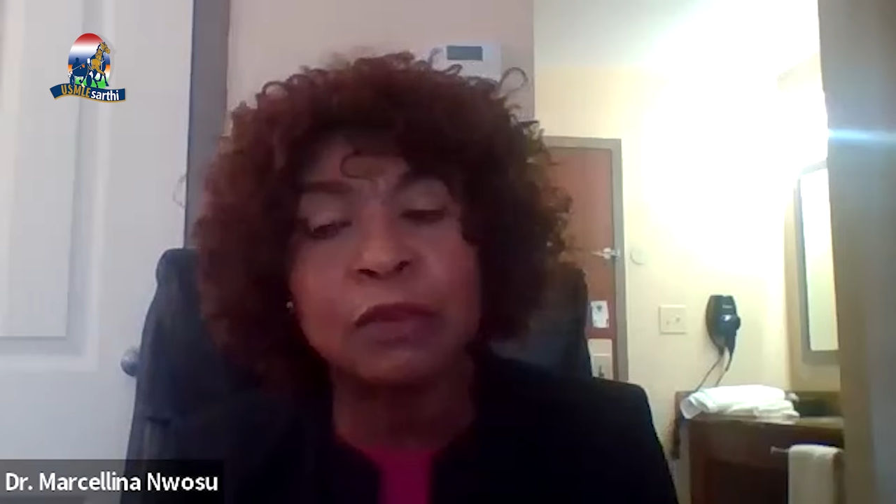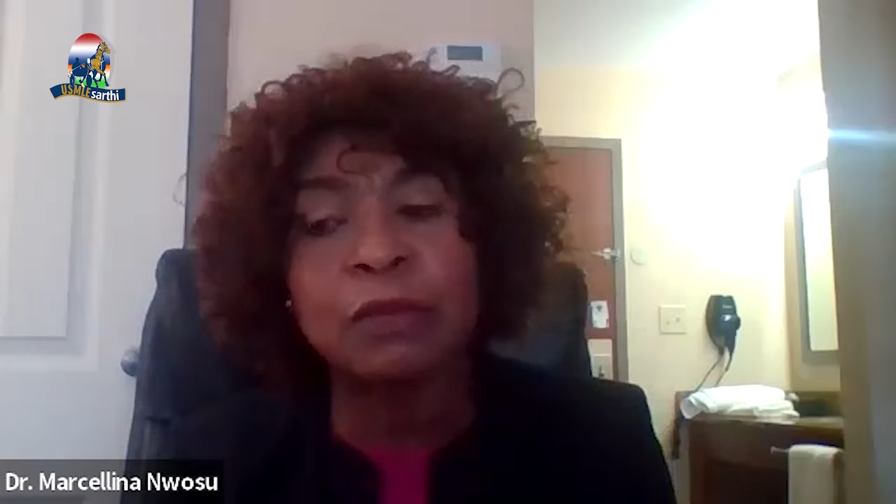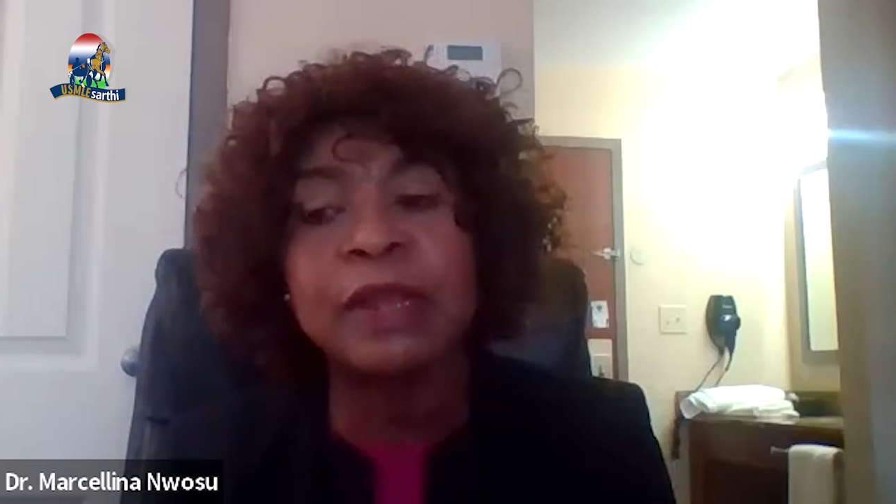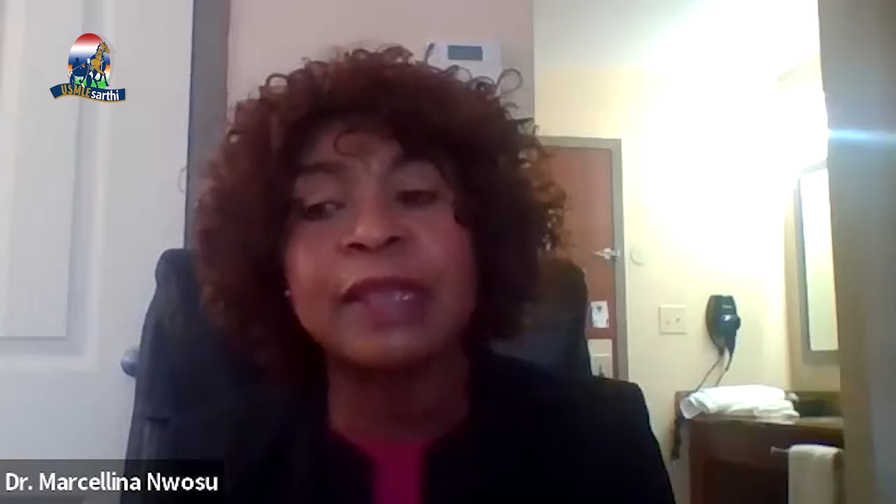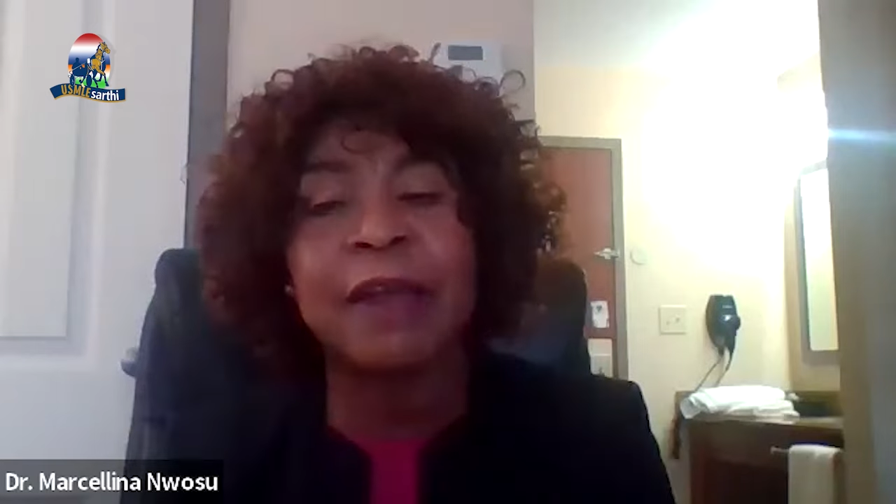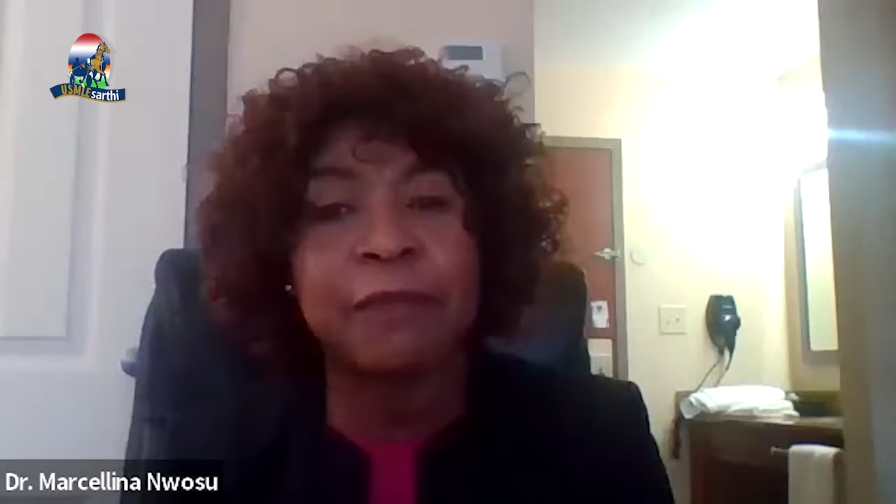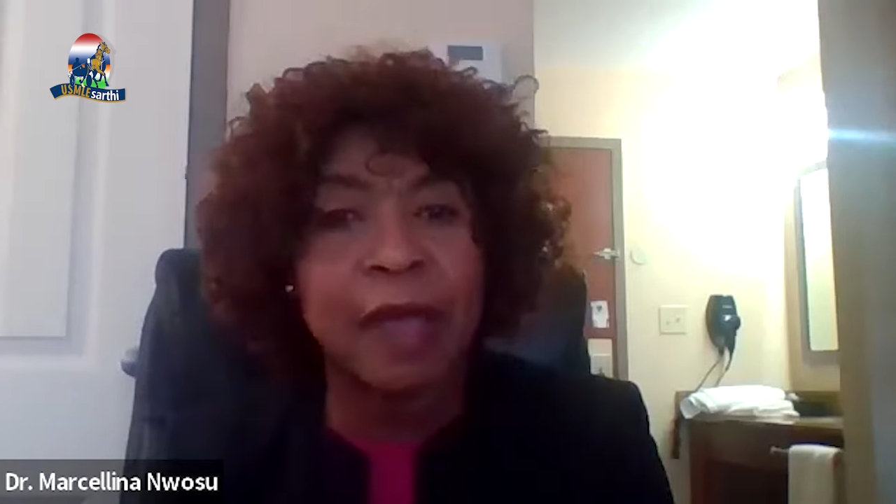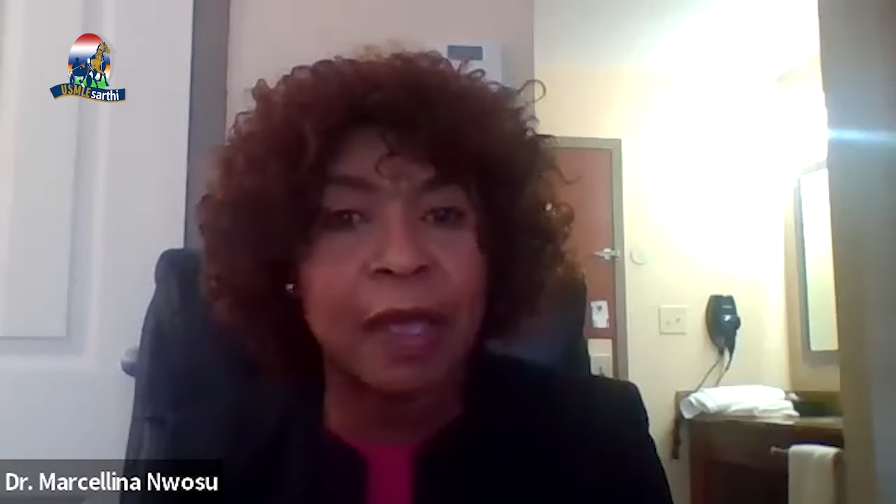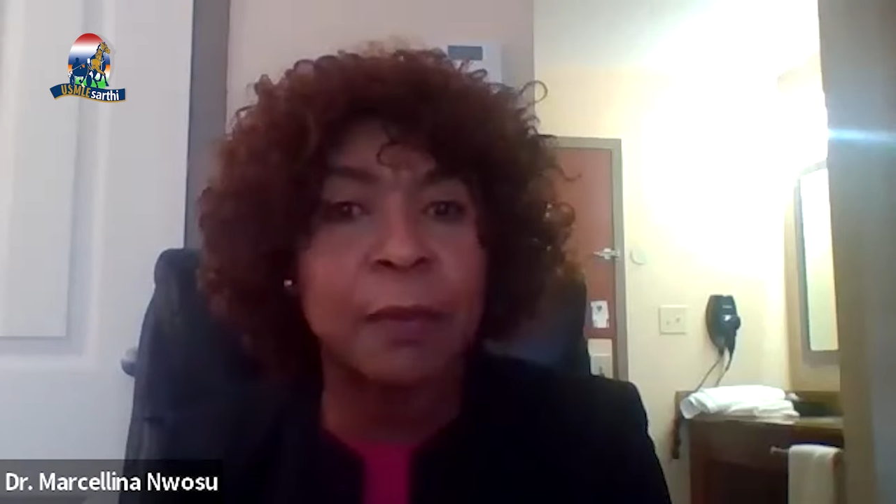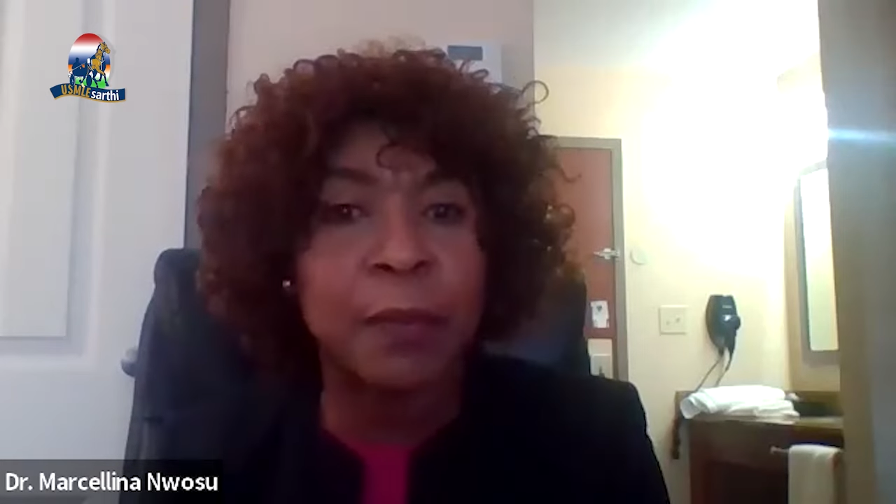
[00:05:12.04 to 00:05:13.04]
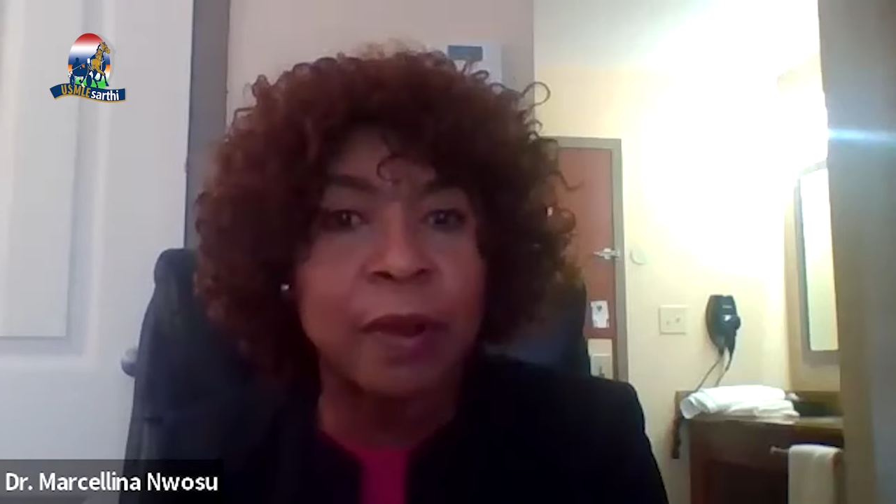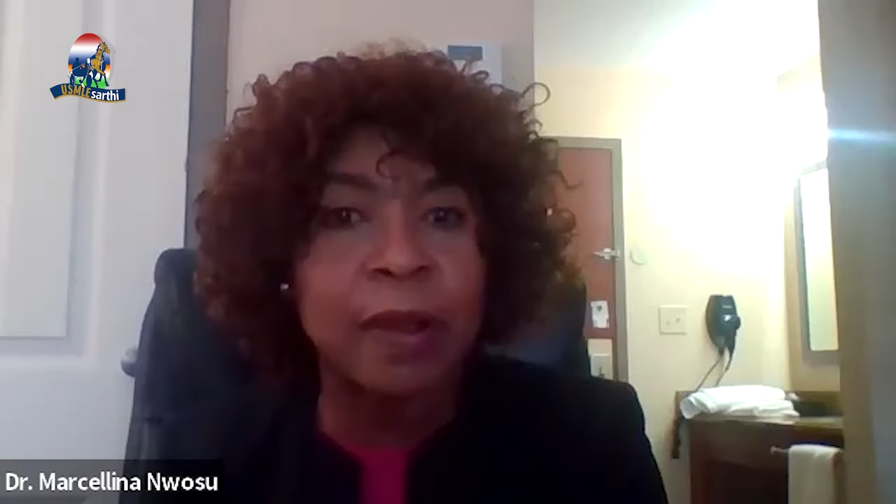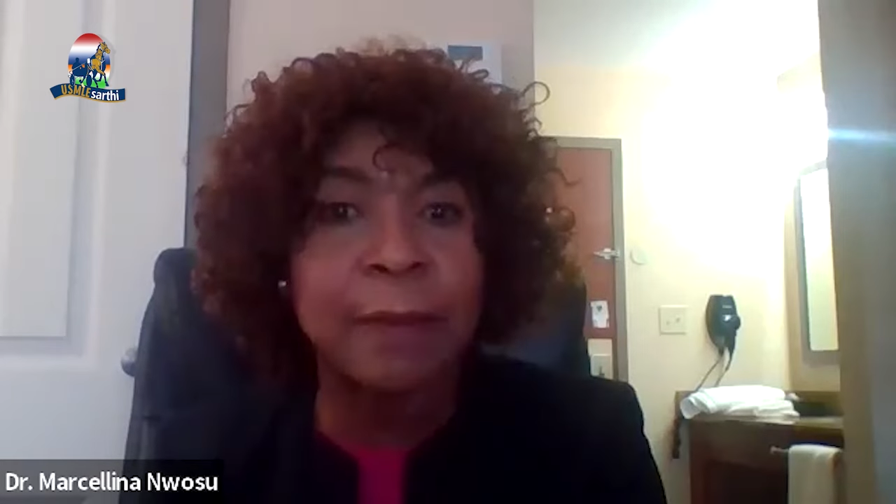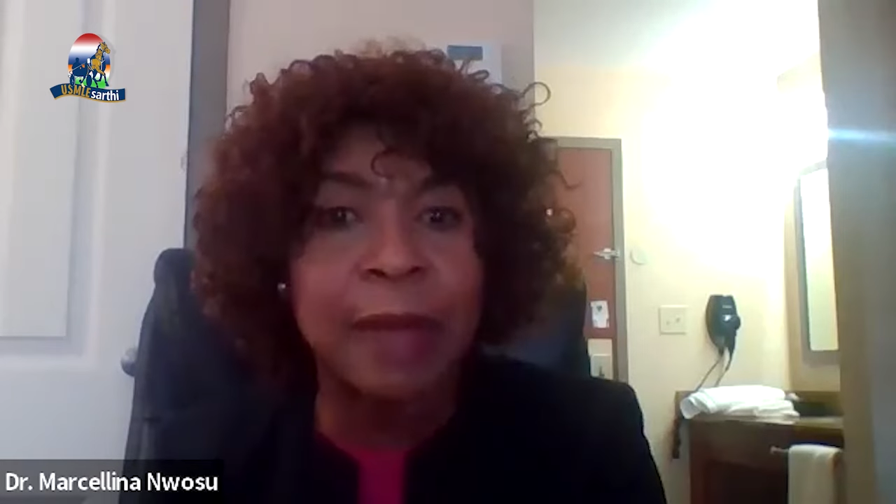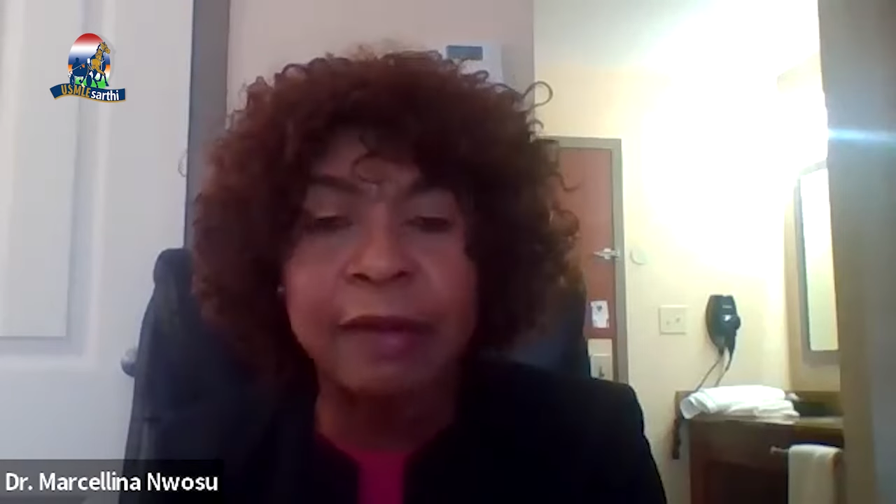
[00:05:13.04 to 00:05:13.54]
during your
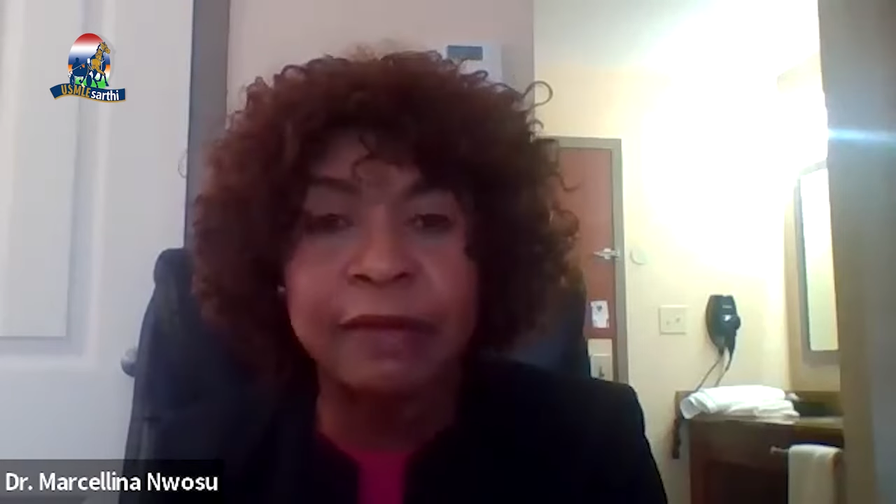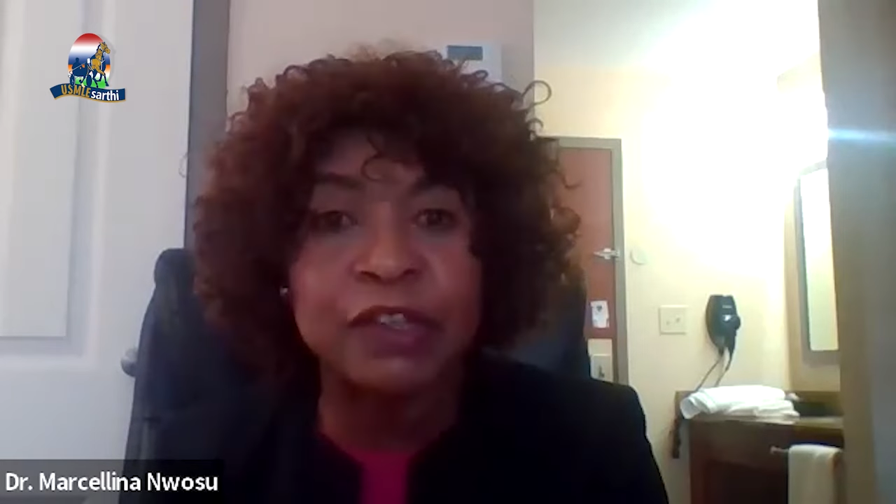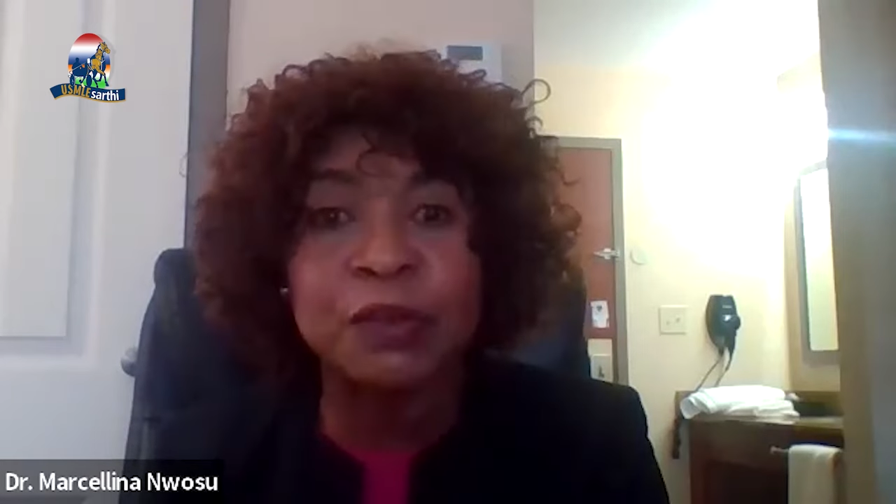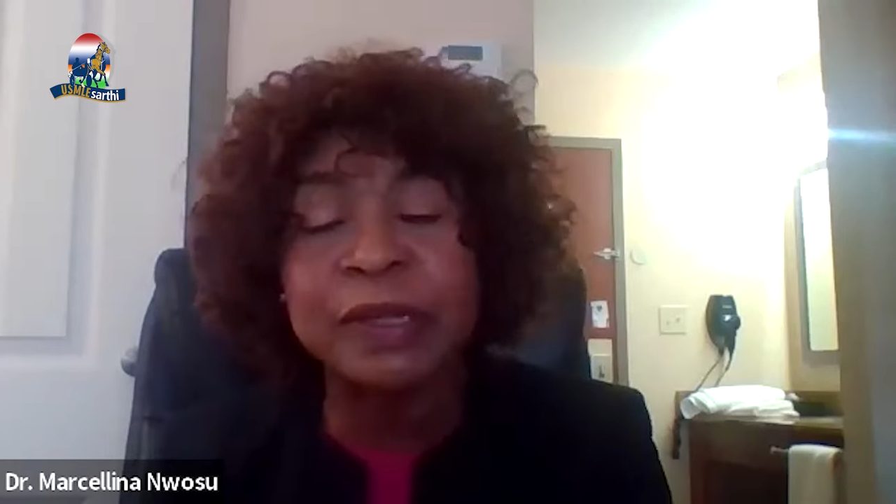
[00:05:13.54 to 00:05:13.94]
program outreach,